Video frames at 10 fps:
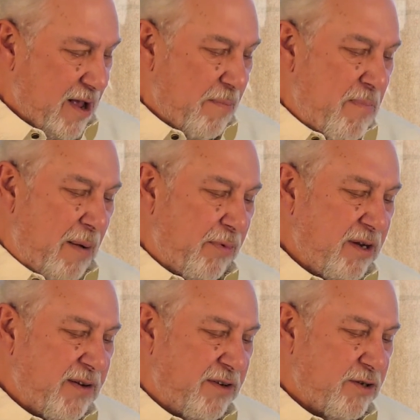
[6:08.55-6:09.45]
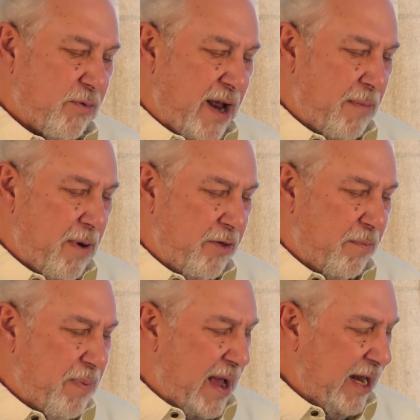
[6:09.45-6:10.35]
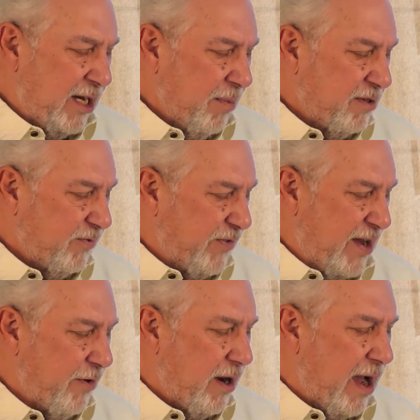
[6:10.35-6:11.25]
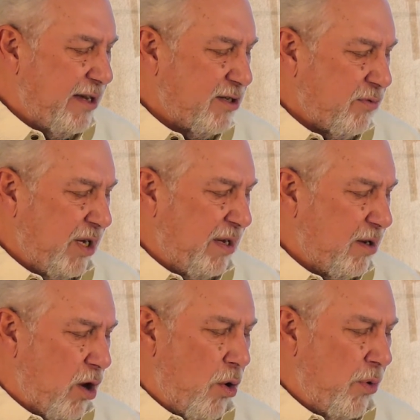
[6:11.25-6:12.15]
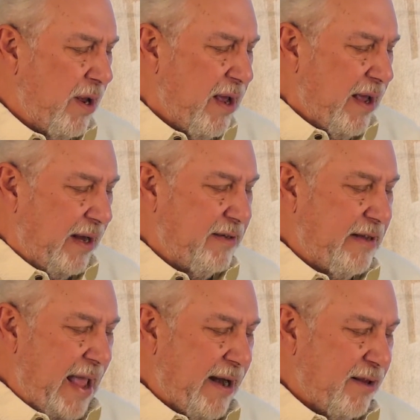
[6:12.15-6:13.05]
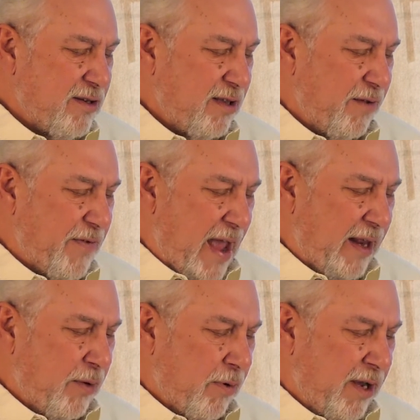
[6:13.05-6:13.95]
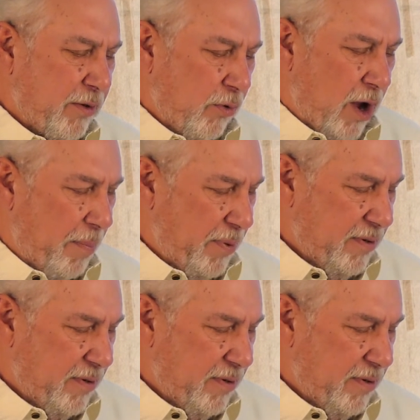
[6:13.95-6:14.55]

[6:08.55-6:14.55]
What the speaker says: Memories of his grandmother buying him his favorite ice cream cone at Gannon's in the valley where he grew up.